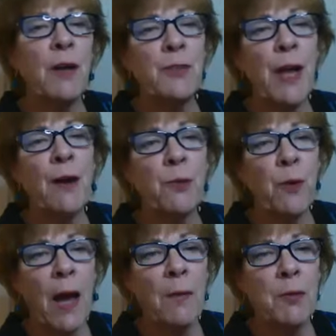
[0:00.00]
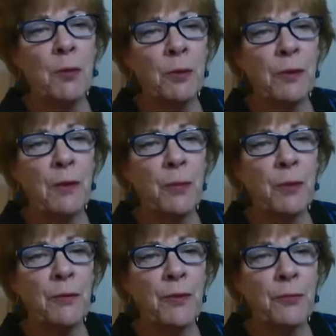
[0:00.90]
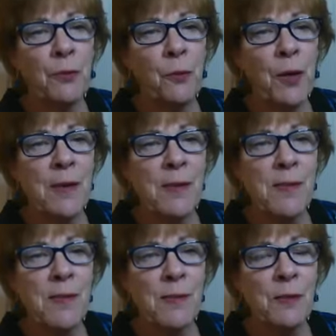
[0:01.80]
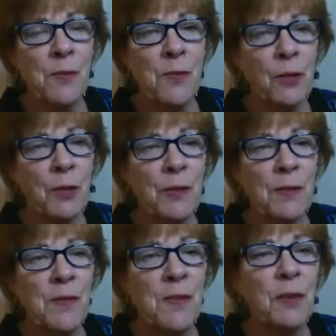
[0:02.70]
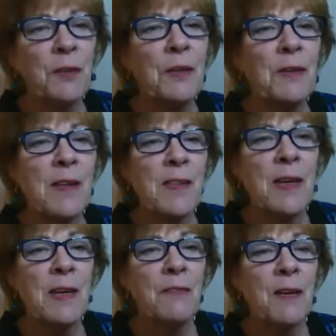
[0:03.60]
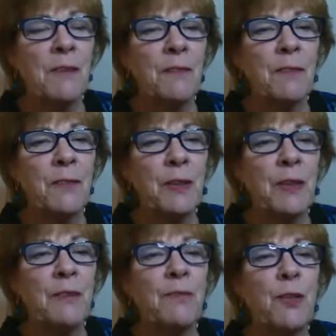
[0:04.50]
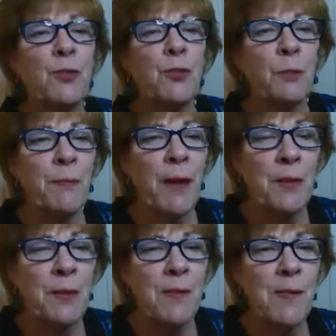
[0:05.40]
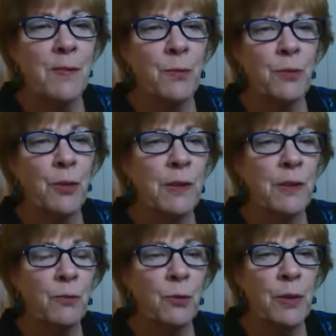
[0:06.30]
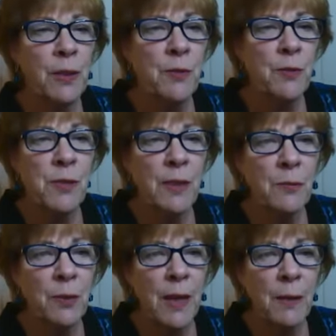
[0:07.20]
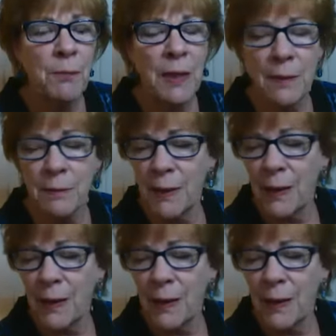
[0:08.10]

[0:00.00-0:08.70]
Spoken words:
down the rabbit hole a number of different ways. You know, started as a very conventional Methodist, which I didn't even really understand what that meant.